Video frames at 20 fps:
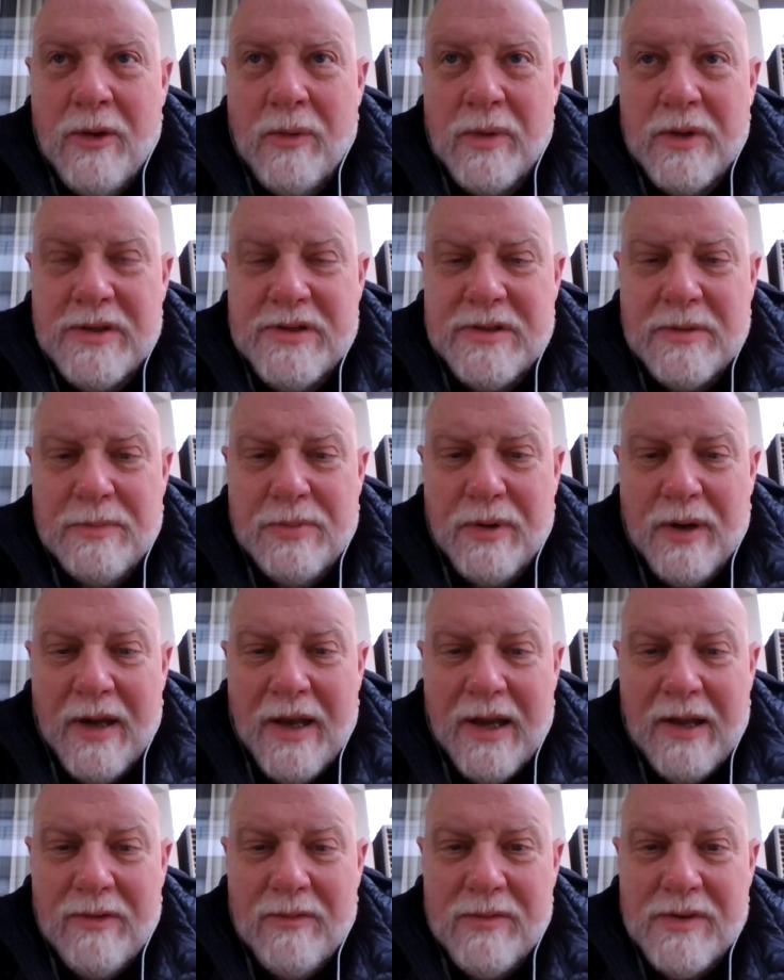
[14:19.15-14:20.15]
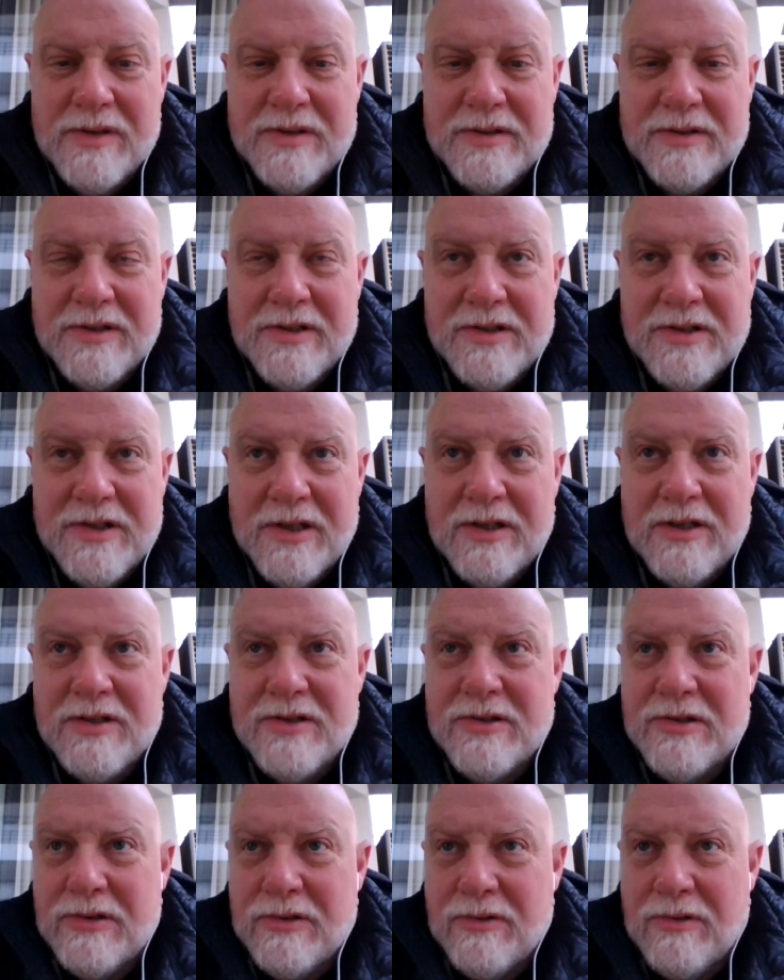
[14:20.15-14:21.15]
Willis O'Brien was the
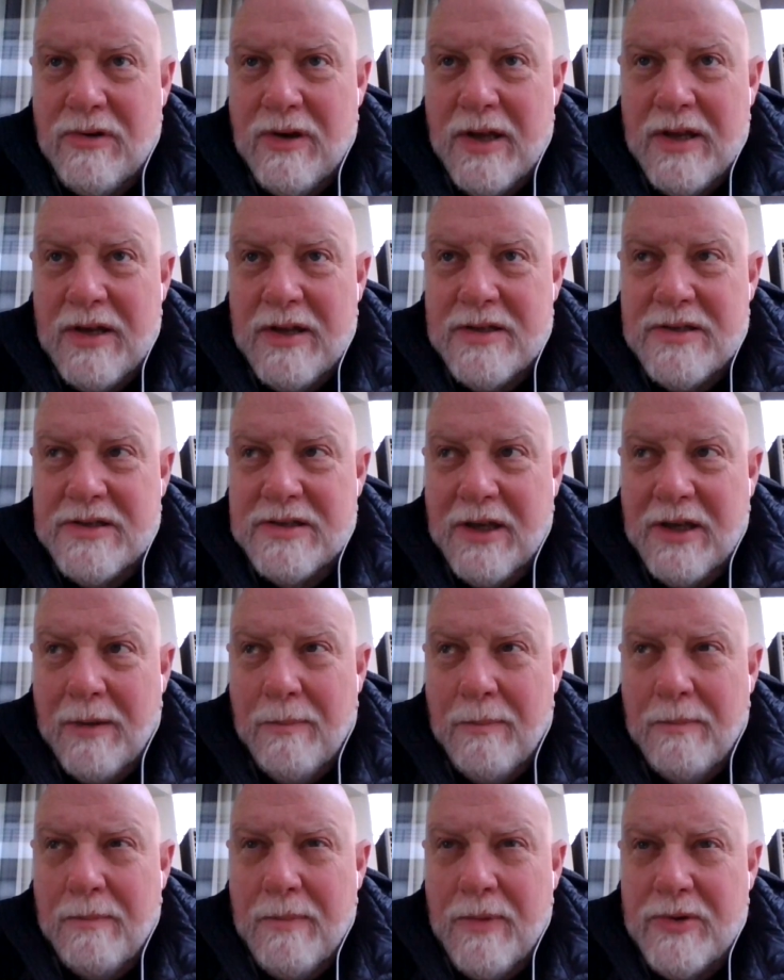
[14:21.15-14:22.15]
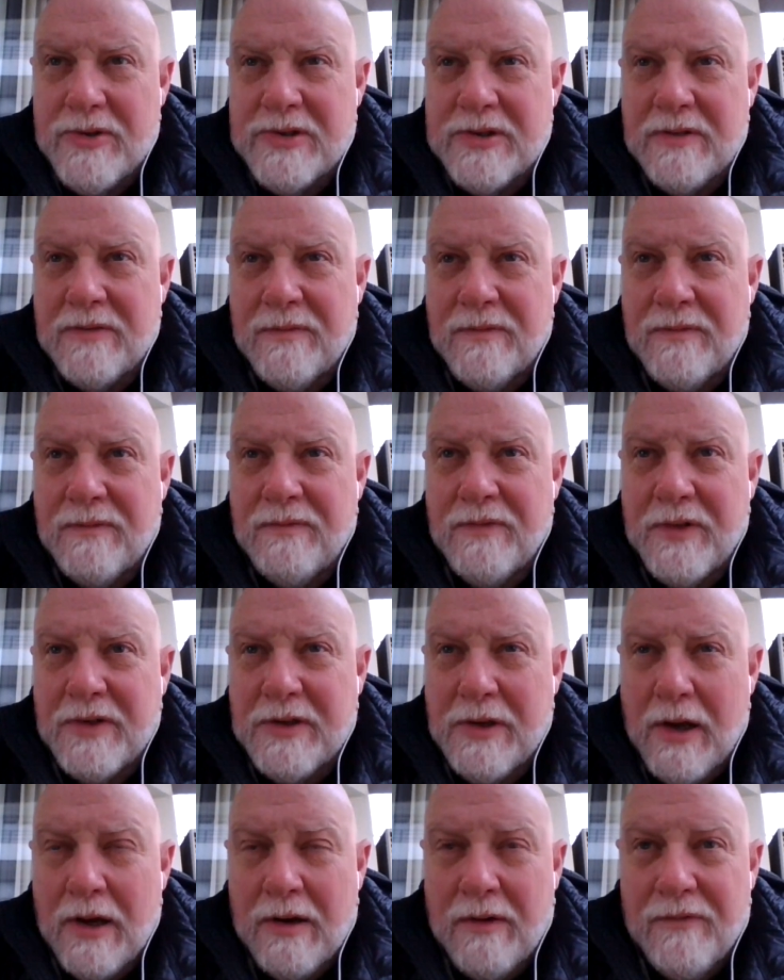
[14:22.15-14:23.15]
genius who created stop-motion
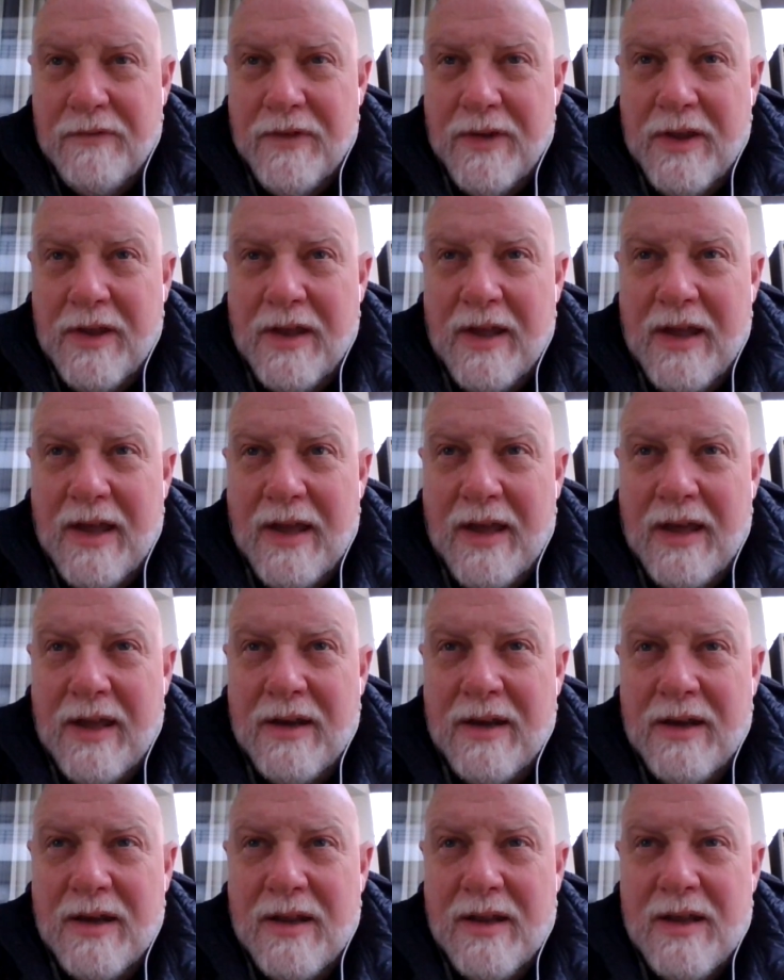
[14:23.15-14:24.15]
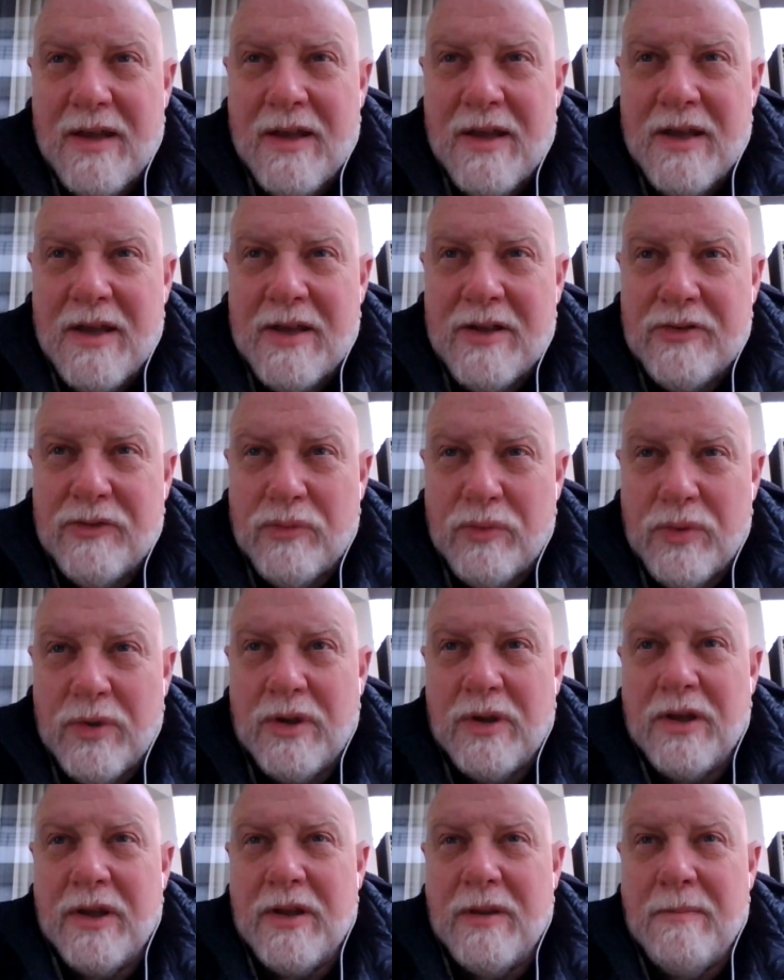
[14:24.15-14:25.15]
photography, and it's
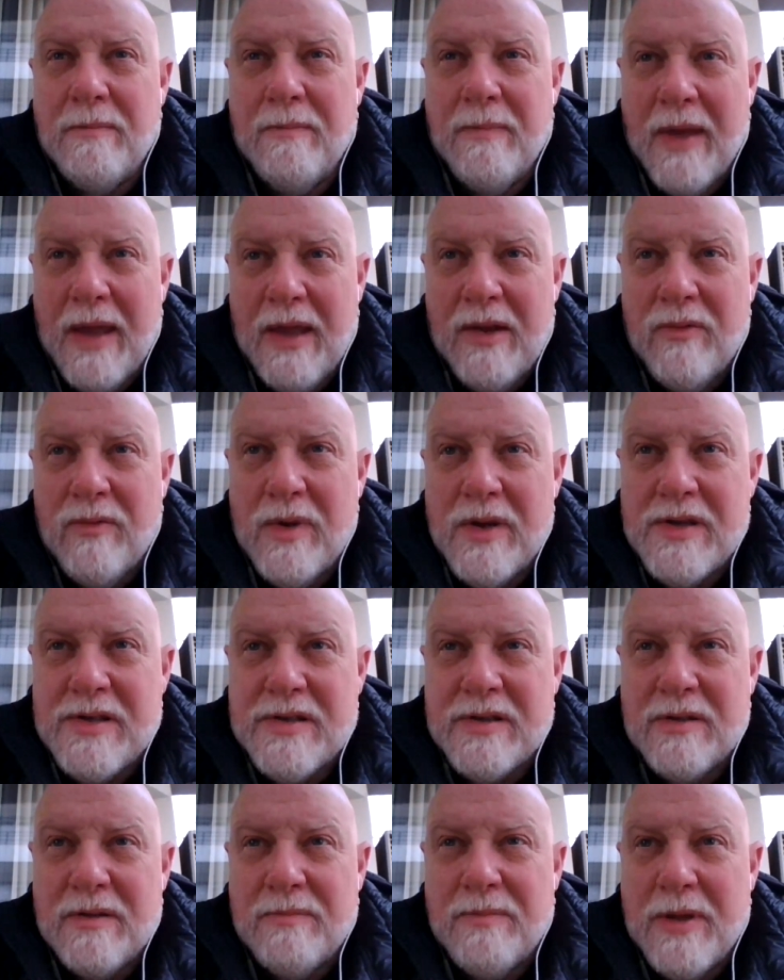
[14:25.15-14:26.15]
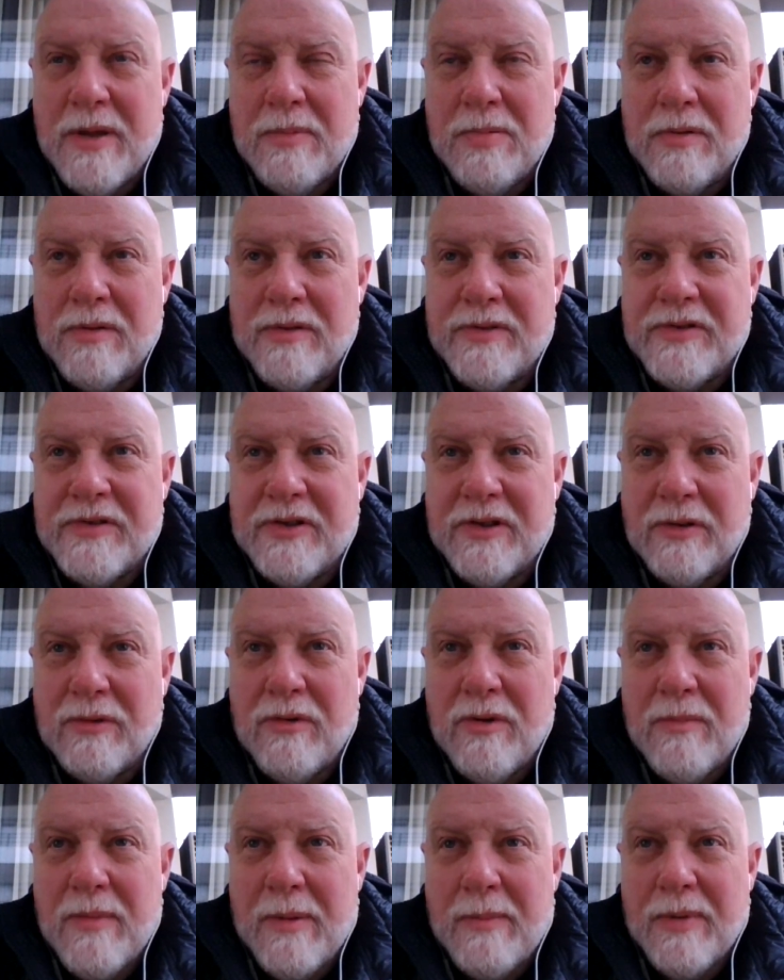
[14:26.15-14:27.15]
really the main reason that people still
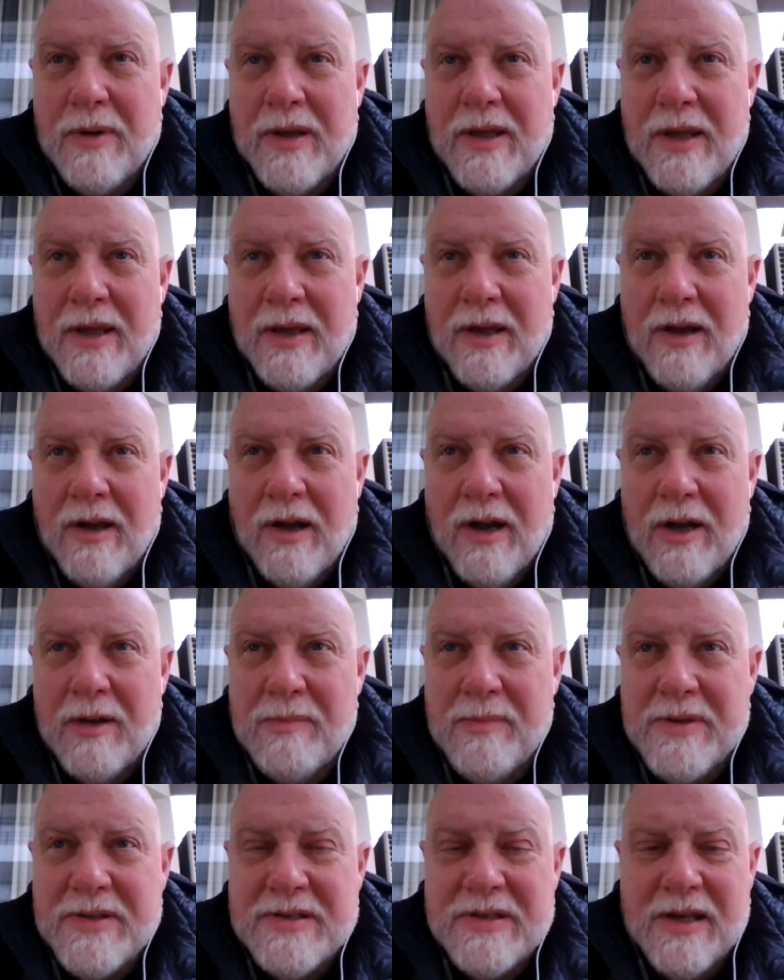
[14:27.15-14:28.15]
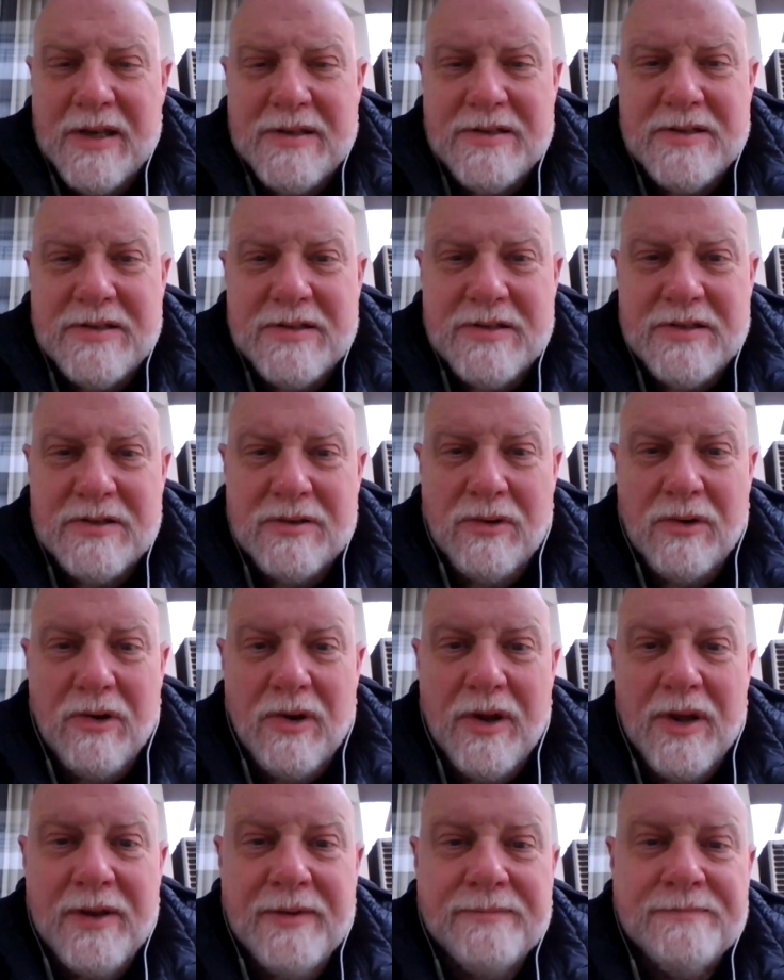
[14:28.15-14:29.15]
remember King Kong, besides the
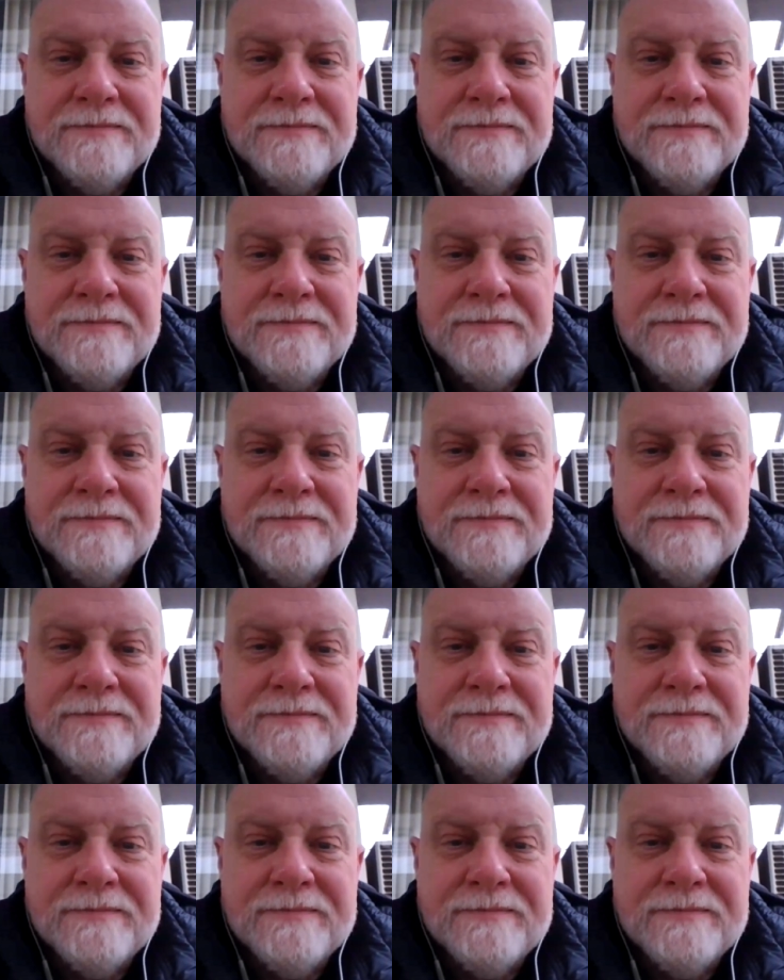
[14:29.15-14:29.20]
story.